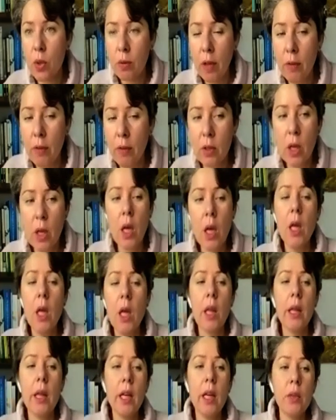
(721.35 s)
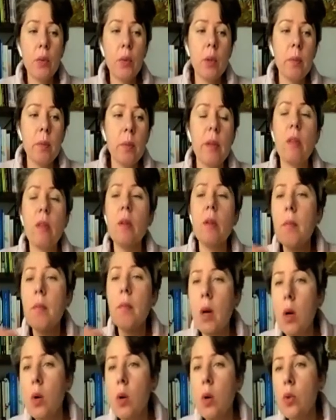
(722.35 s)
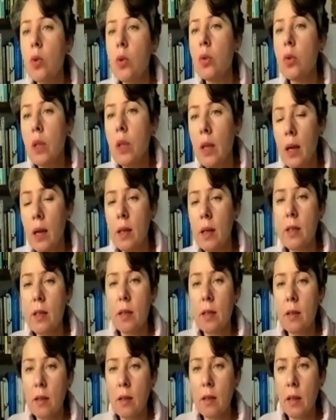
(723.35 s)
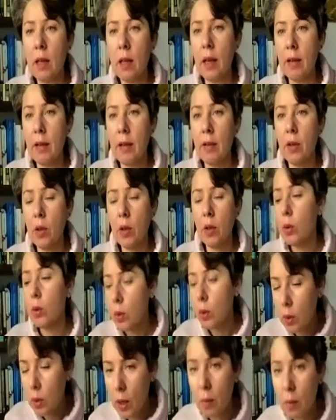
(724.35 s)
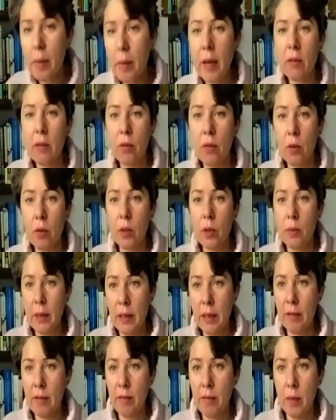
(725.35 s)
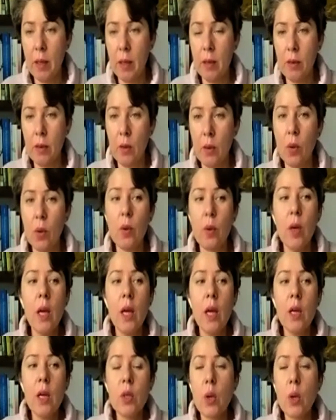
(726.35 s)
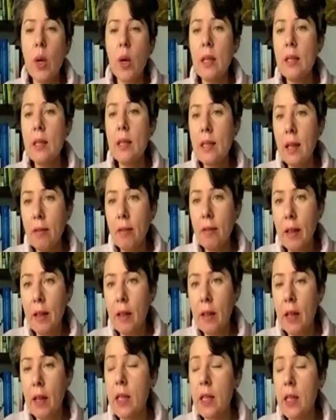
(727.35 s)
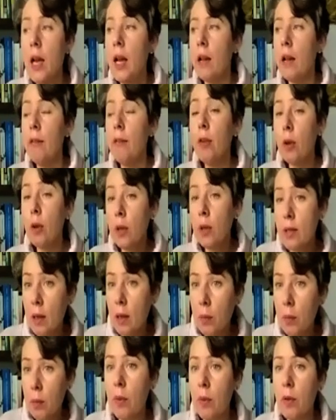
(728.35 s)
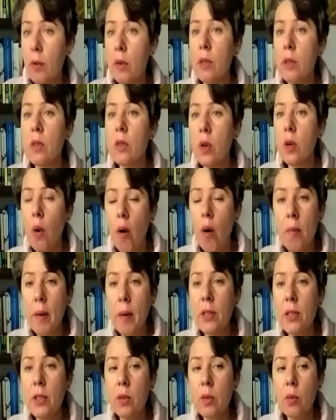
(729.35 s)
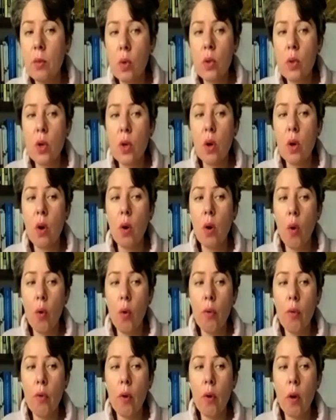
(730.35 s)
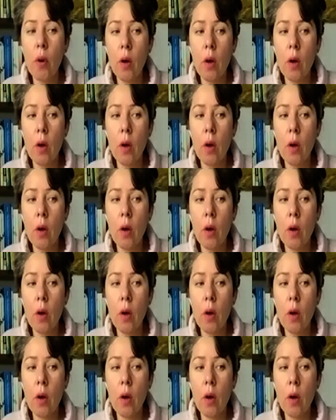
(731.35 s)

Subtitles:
water of lavender. That will be the most relaxing thing ever. You'll come back for it, believe me. You know, so and stuff like that. And for example, there is a aromatic water of